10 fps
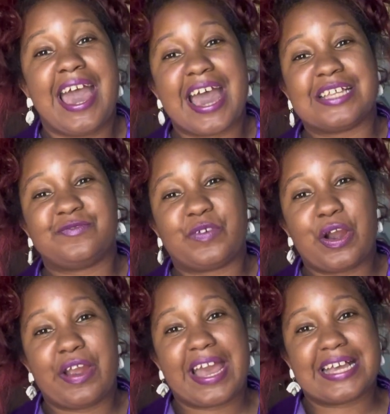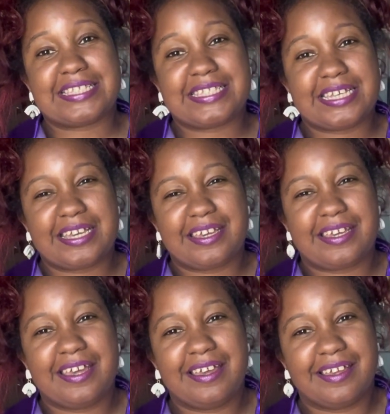As far as
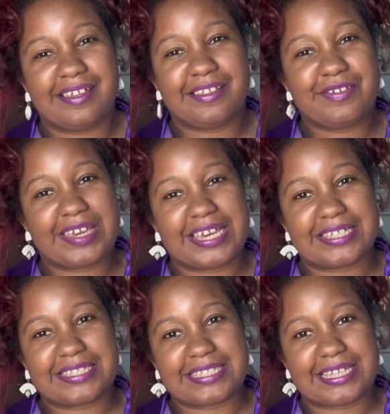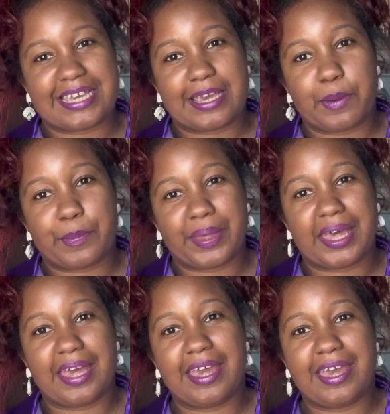you can't see it,
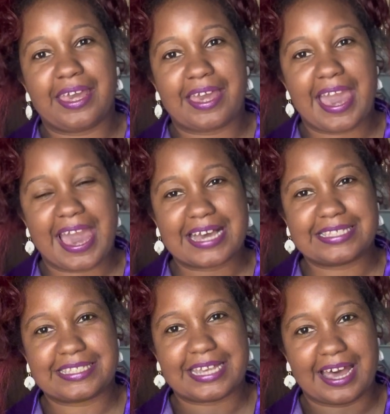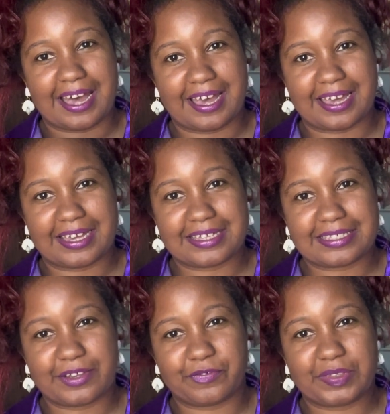but it has ties.
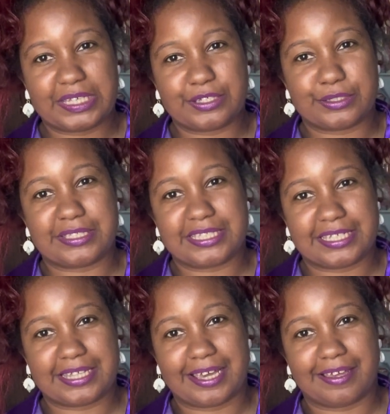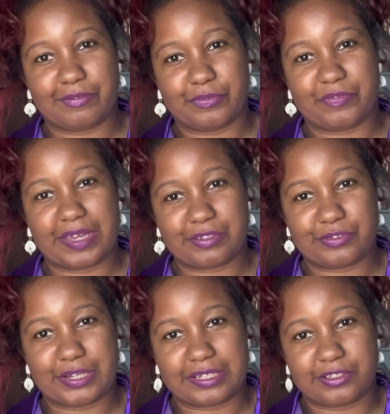Hopefully you can see that without
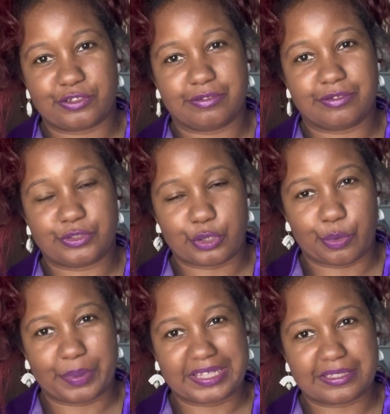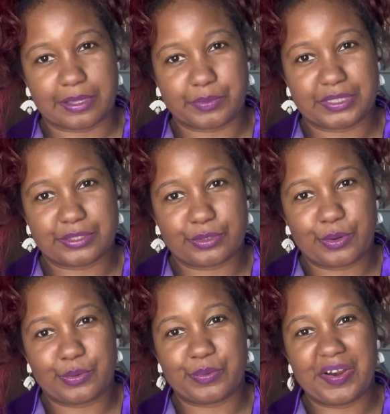trying to show my stomach to the
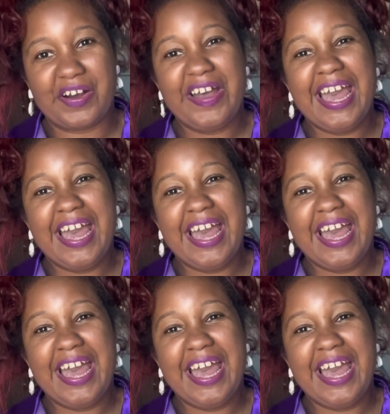whole world.